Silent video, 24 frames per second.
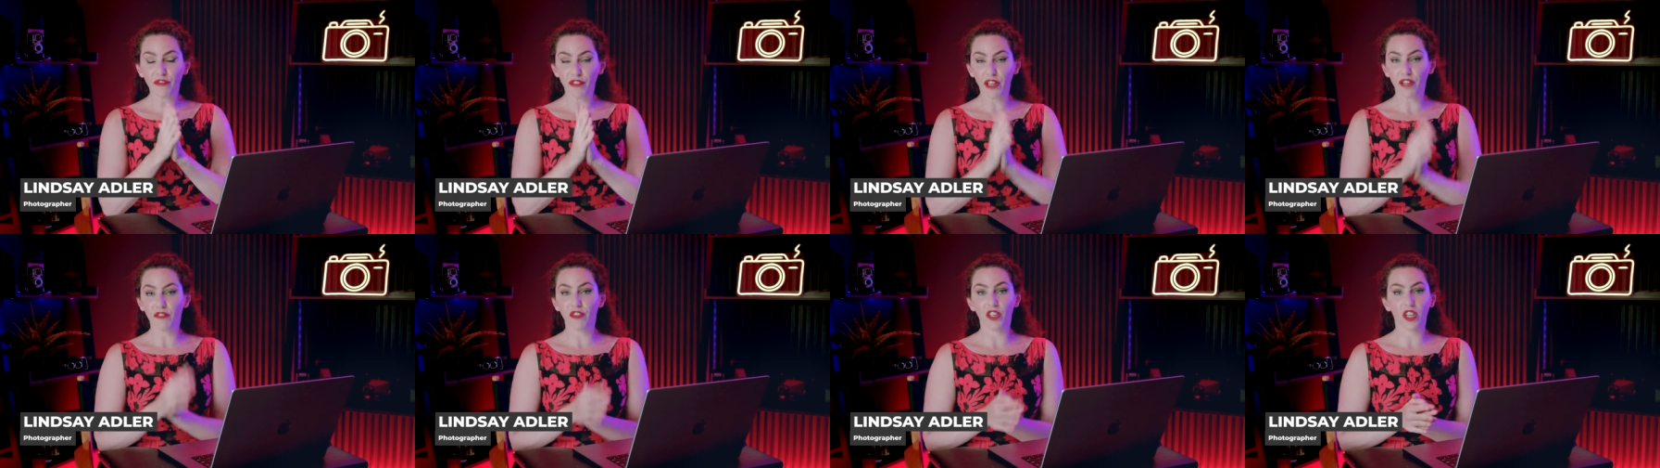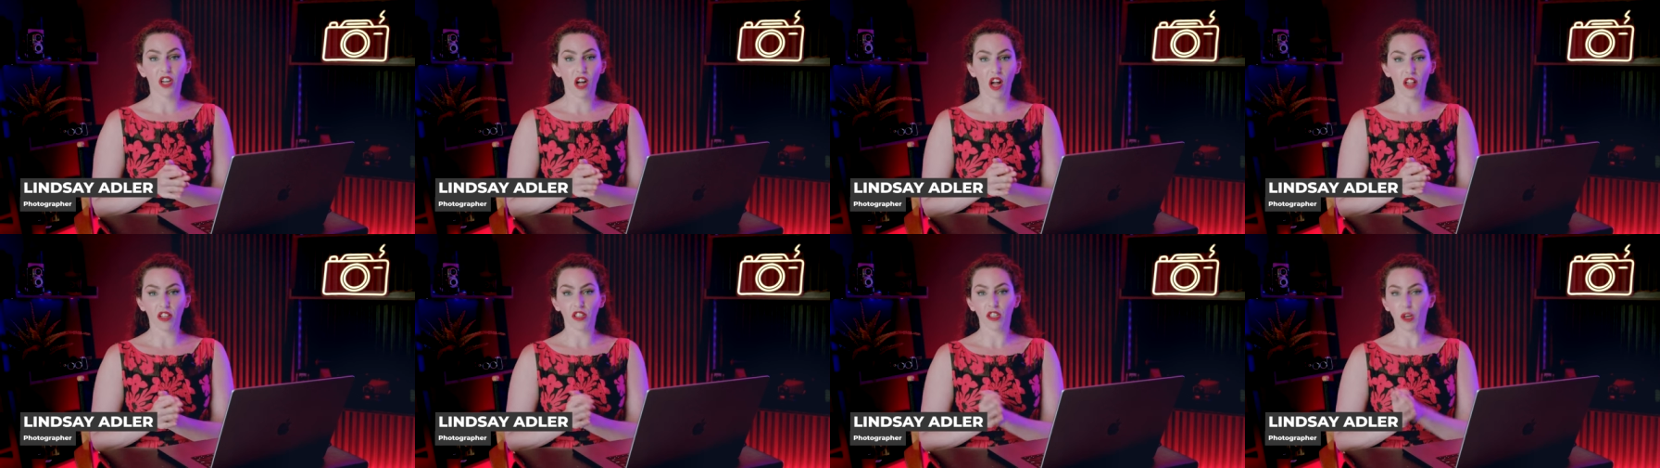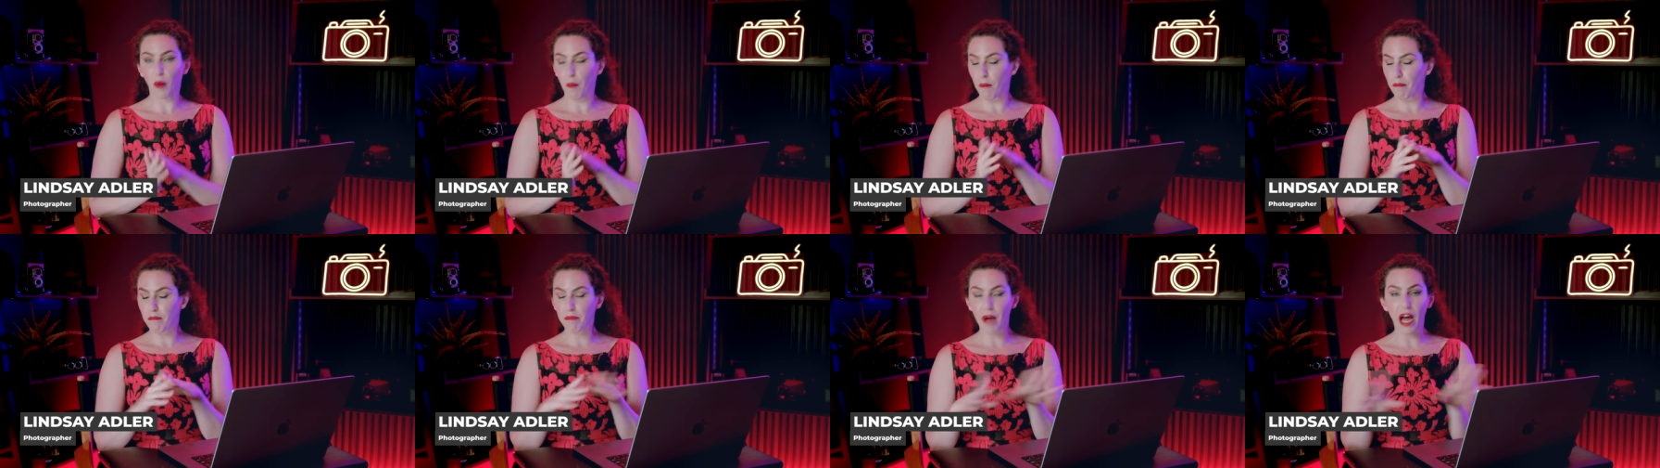favorite
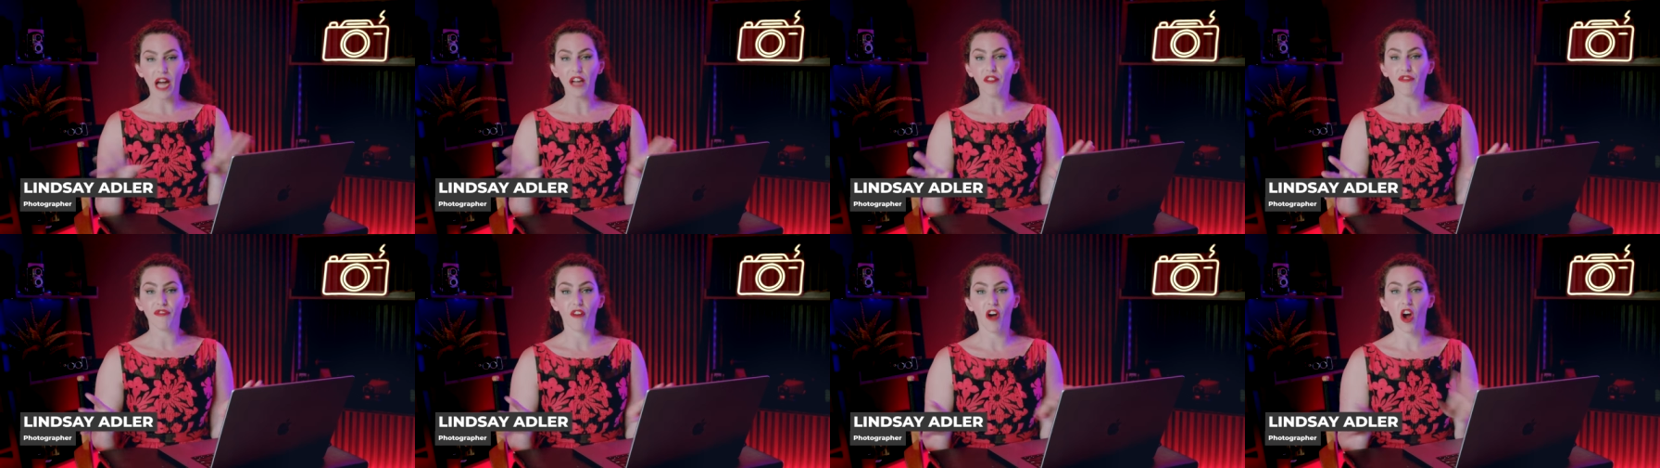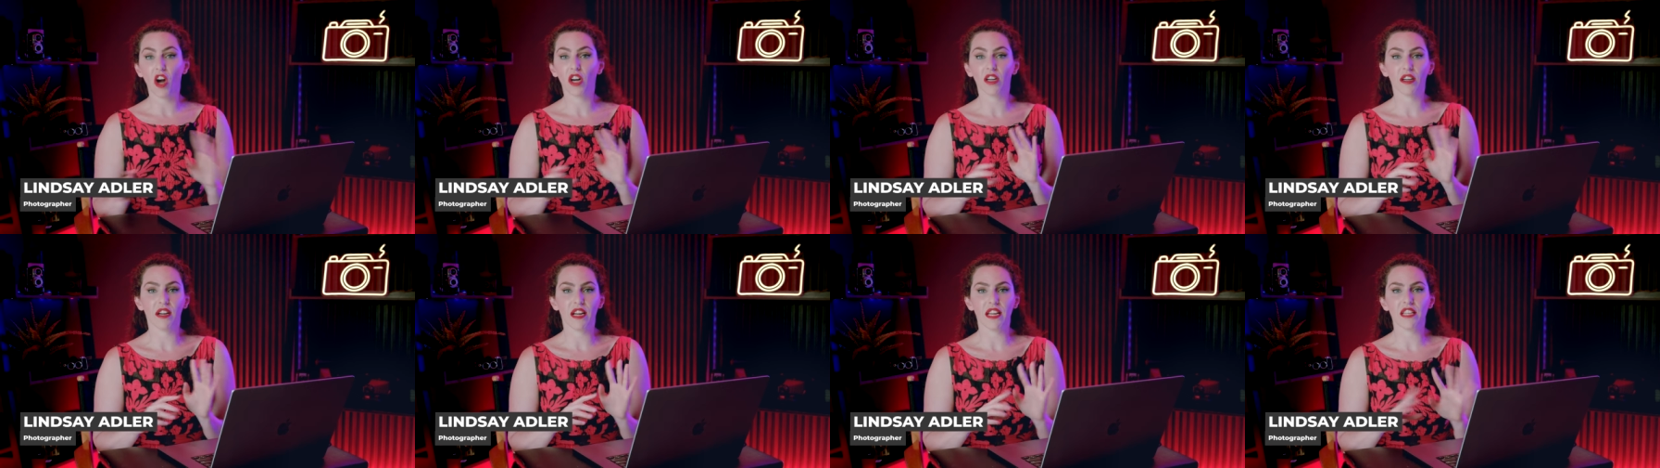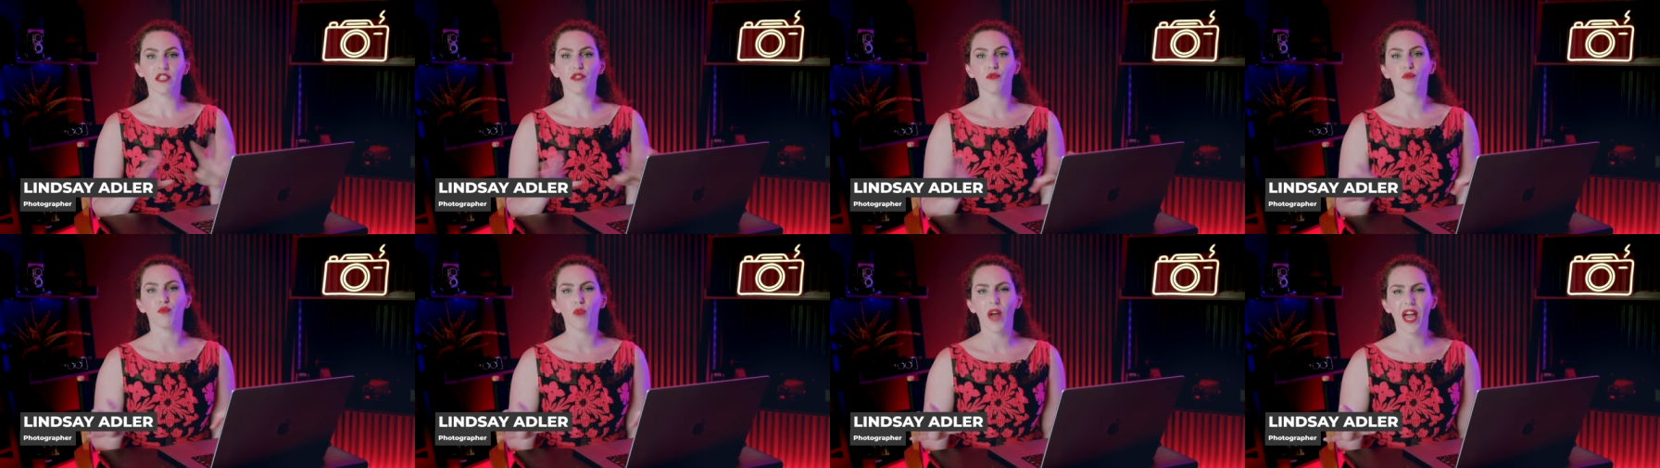color by far
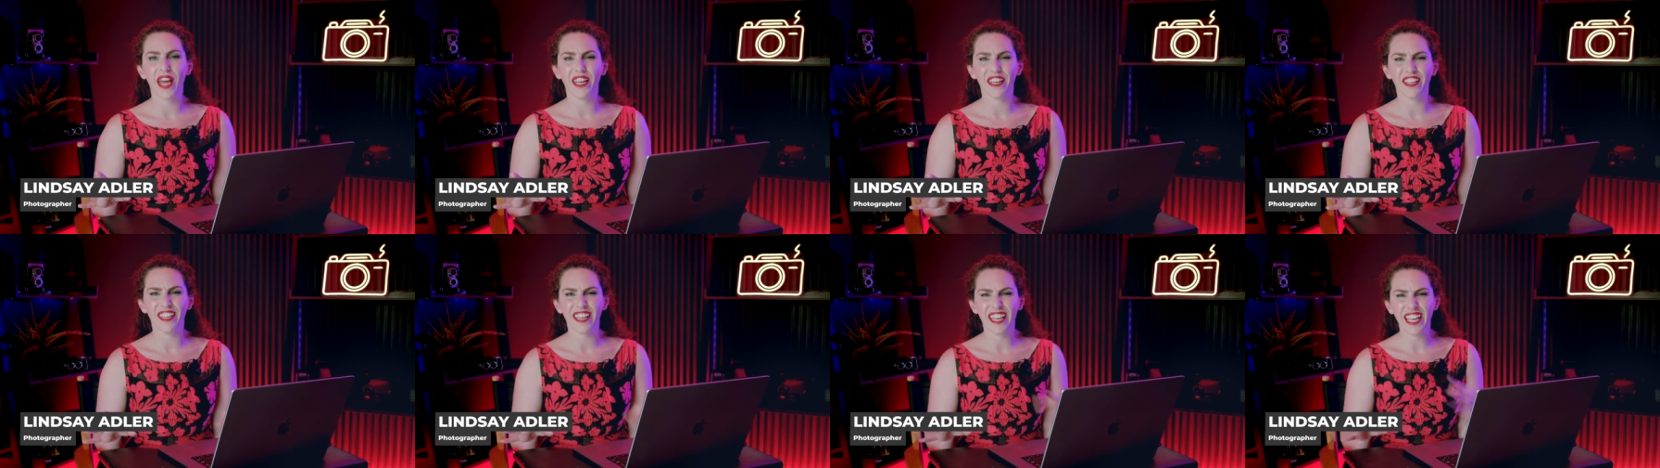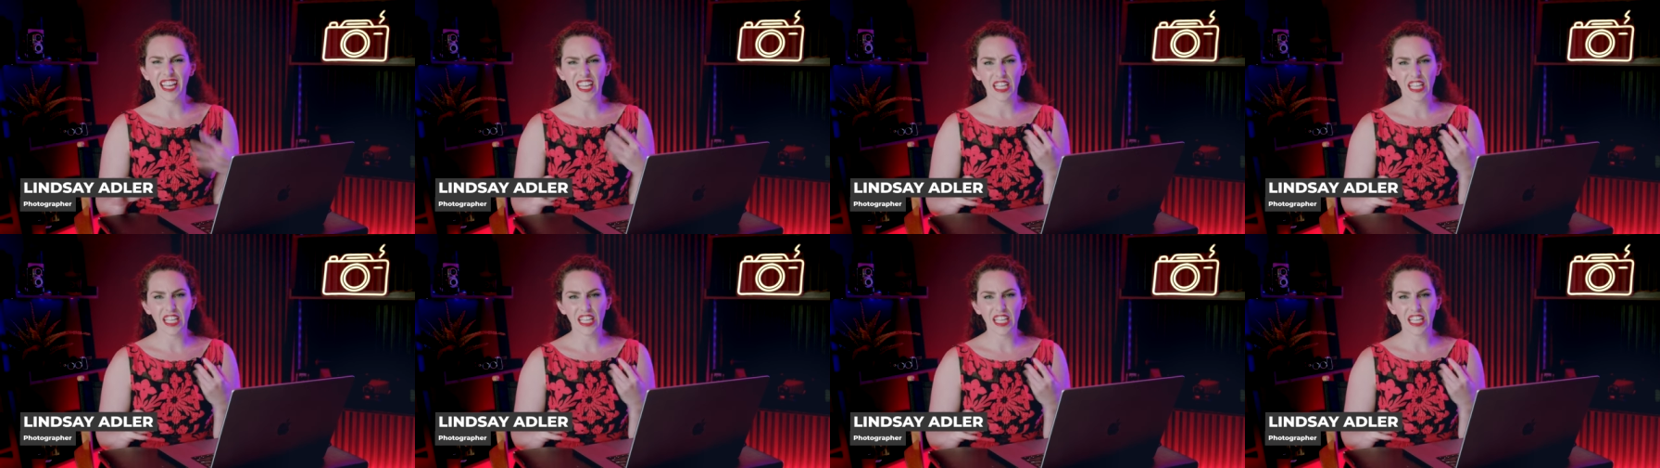is red.